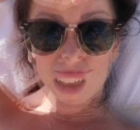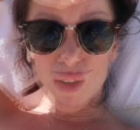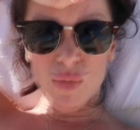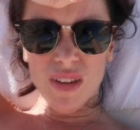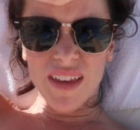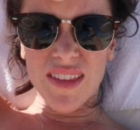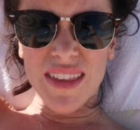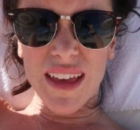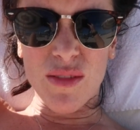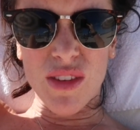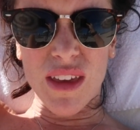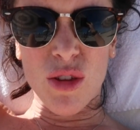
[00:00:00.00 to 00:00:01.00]
Anyone else
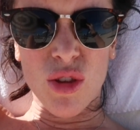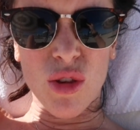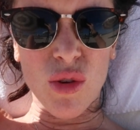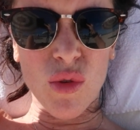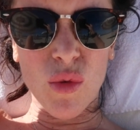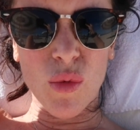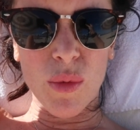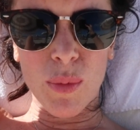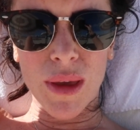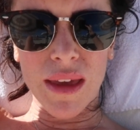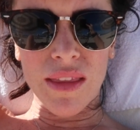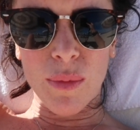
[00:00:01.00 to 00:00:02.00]
have the issue with
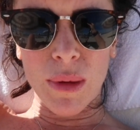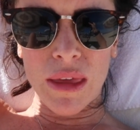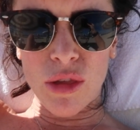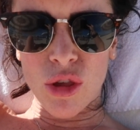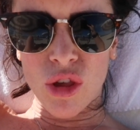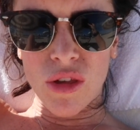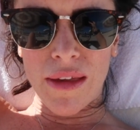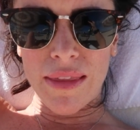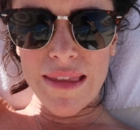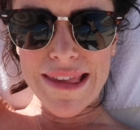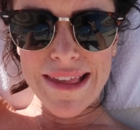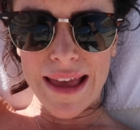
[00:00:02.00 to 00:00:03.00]
being at the beach
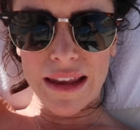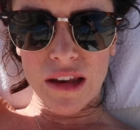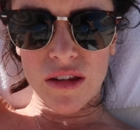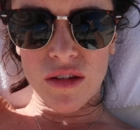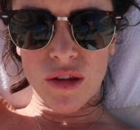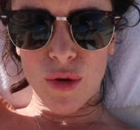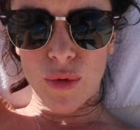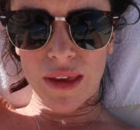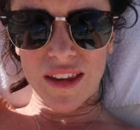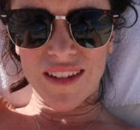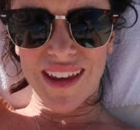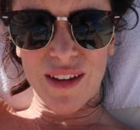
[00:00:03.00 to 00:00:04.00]
and the sand
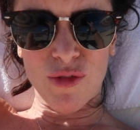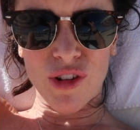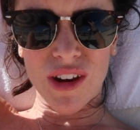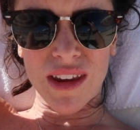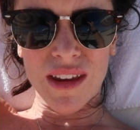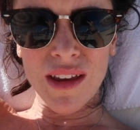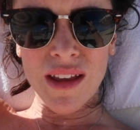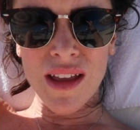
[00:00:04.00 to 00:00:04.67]
going into every